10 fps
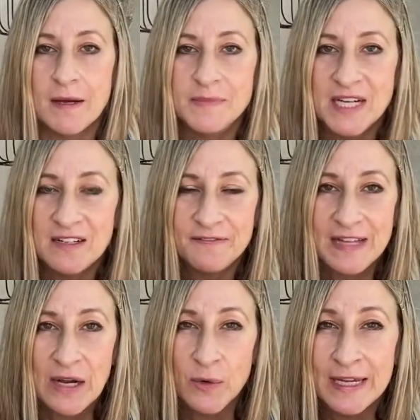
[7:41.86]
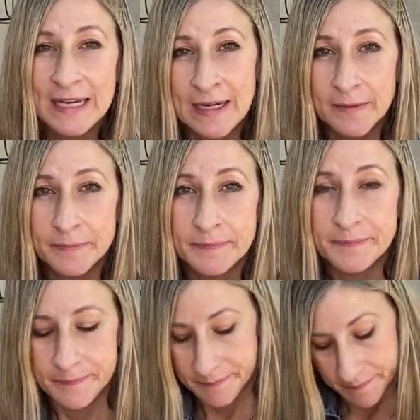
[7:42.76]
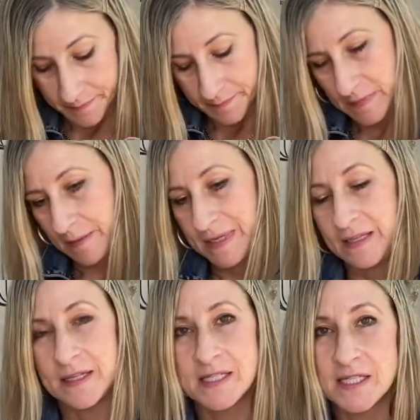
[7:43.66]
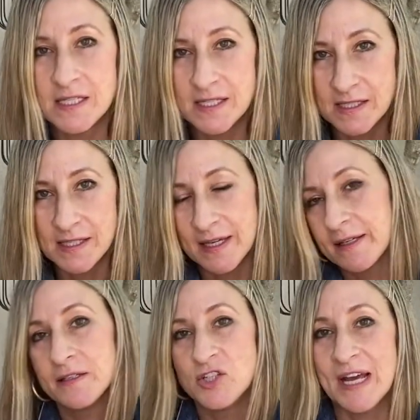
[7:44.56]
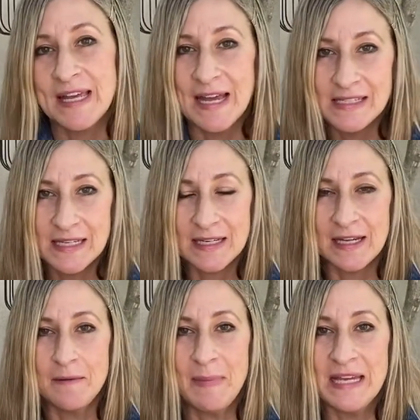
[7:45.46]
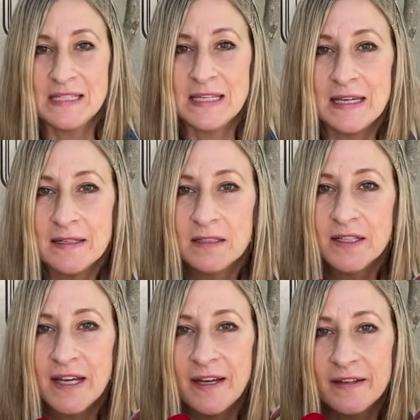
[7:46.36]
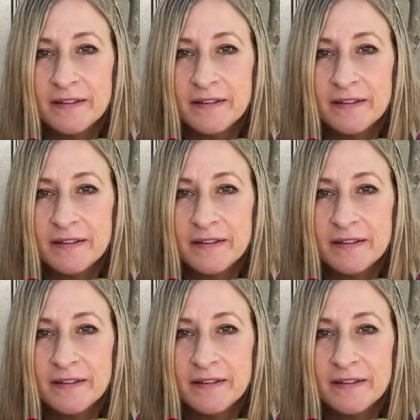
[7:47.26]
Done flowering it up. I mean, this is just like gigantic and amazing. Look at,